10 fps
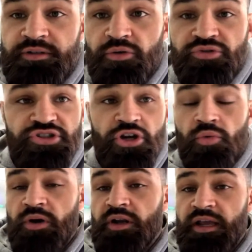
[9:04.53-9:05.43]
There was no
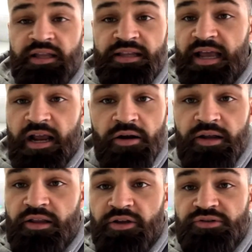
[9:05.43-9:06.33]
one in the
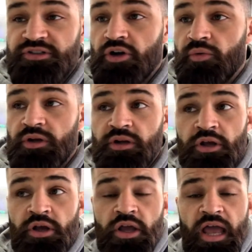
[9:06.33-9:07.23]
area. There was no one.
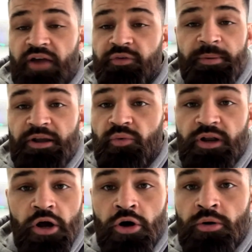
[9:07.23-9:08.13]
Everybody
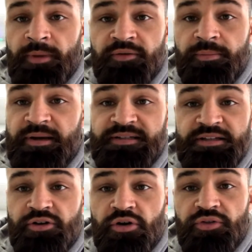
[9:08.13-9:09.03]
went home. Everybody
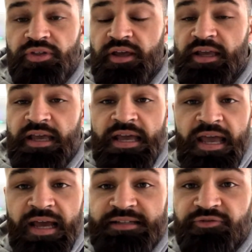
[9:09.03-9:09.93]
did their own thing.
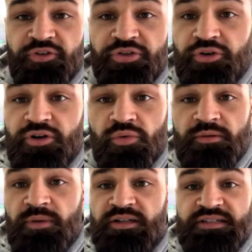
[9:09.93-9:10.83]
And for
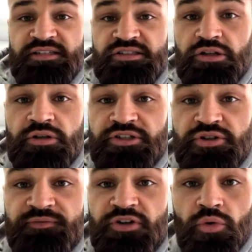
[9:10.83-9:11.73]
thirty-one months, I slowly
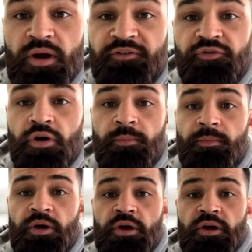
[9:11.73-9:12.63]
drifted away
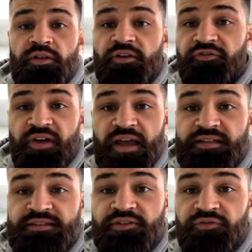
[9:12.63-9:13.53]
from the
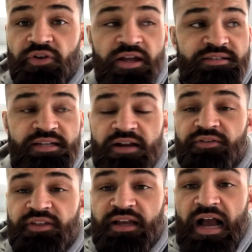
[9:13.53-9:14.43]
fans and friends and
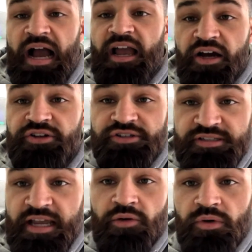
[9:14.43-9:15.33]
everything. I
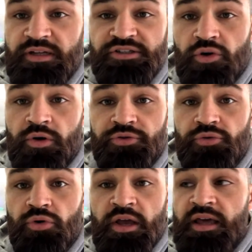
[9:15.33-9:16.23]
understand what he's going
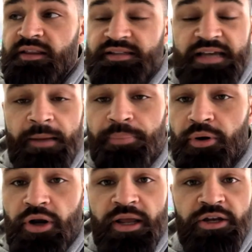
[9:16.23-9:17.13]
through. This guy
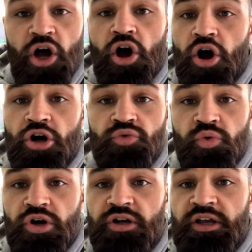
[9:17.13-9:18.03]
put in hard
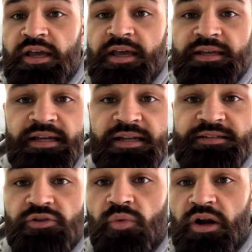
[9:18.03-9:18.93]
work getting
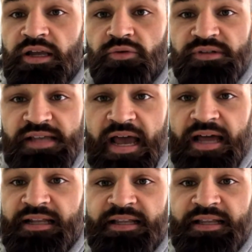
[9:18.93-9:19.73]
to where he was at.